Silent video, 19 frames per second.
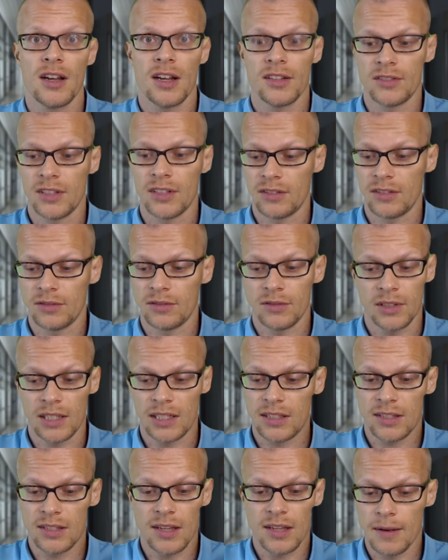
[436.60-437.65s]

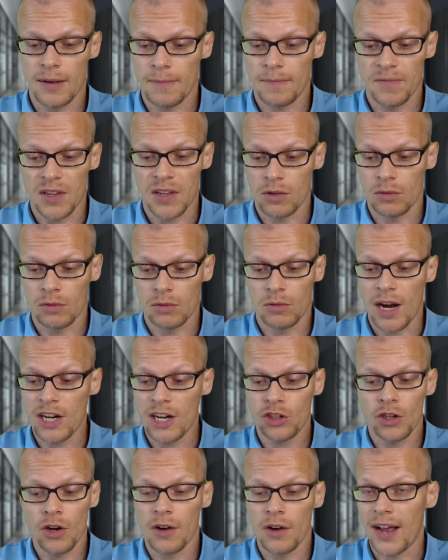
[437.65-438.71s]
It's a
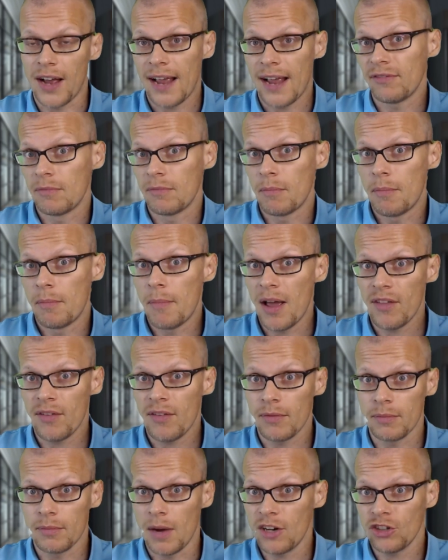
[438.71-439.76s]
ratio of, I haven't
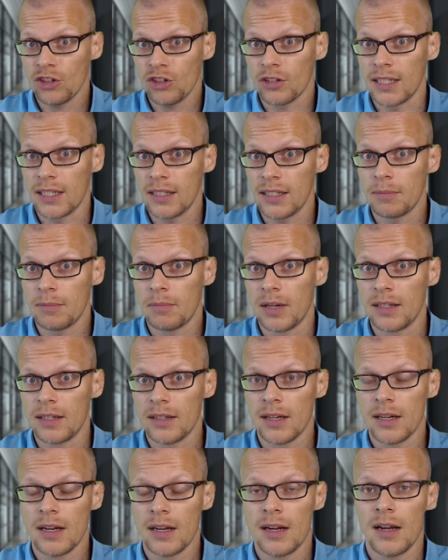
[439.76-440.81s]
measured it, but
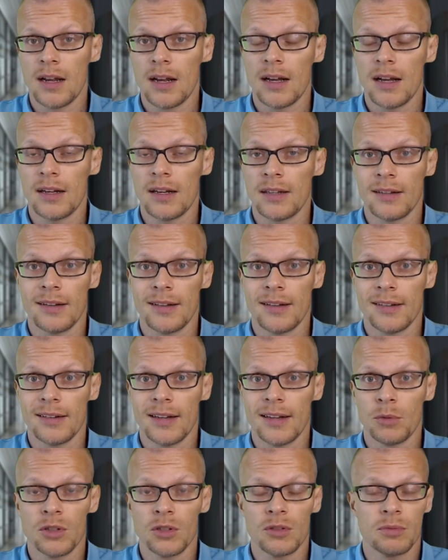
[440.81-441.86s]

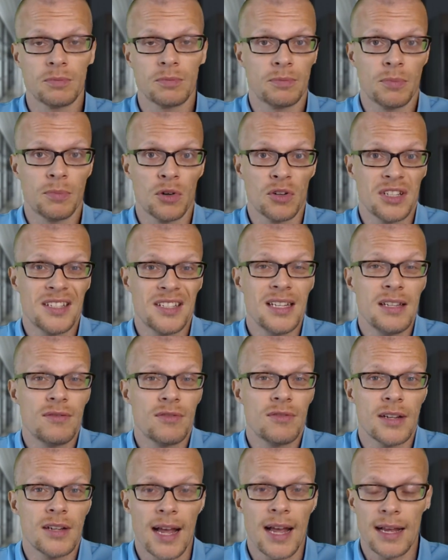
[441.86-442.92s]
I would
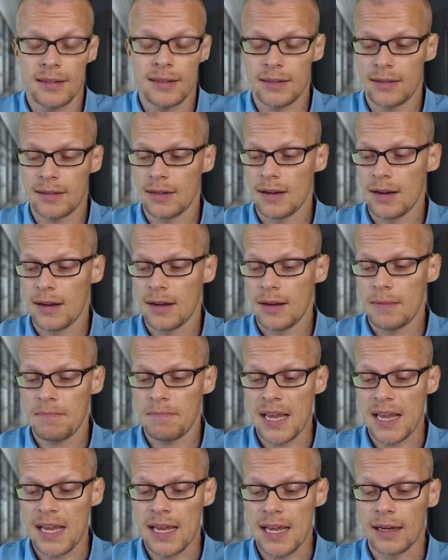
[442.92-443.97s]
perceive it as
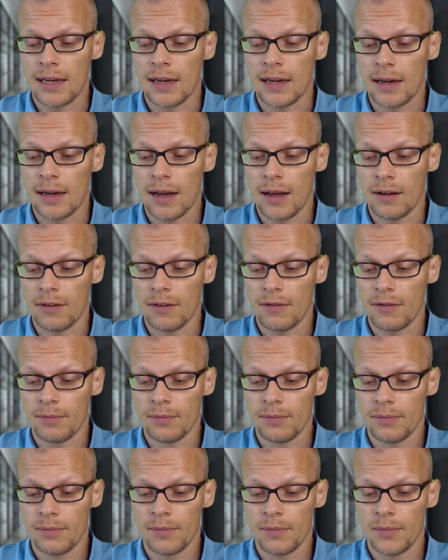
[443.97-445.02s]
being
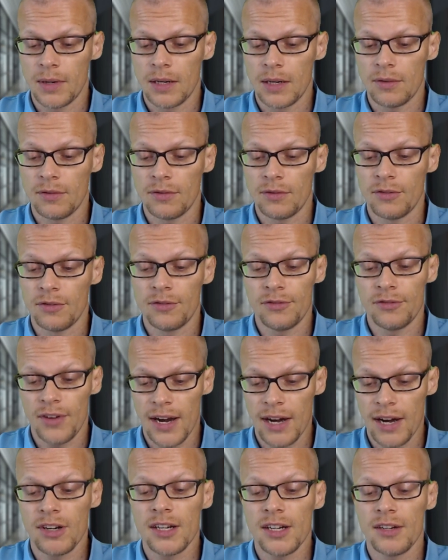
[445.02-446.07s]

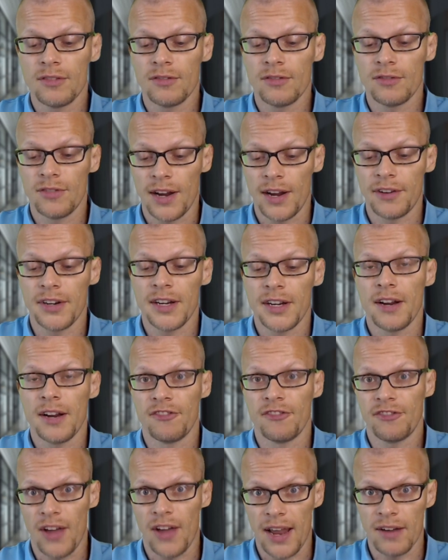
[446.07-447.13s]
very, very in
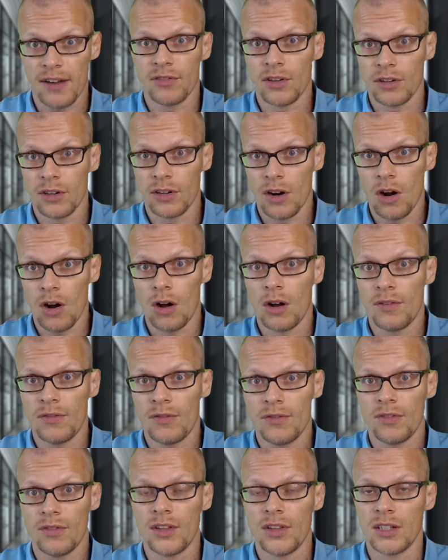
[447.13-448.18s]
favor
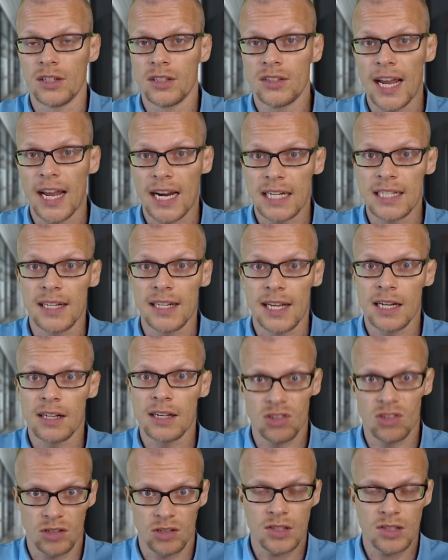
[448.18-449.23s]
of the technique.
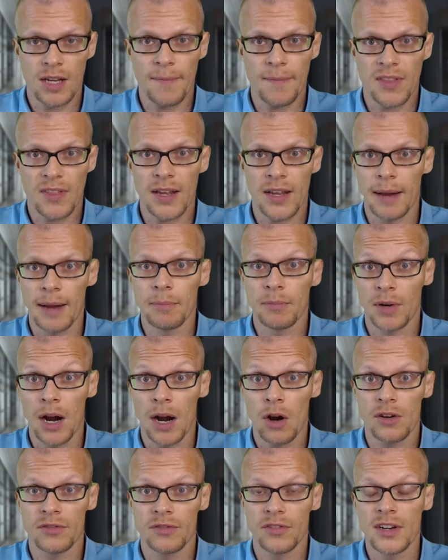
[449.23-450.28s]
And this is something I'm
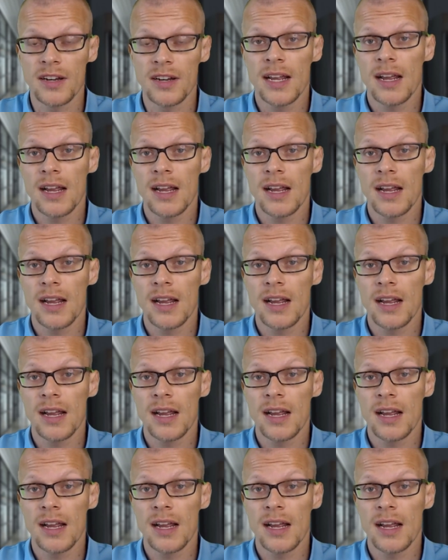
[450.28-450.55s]
proud of. And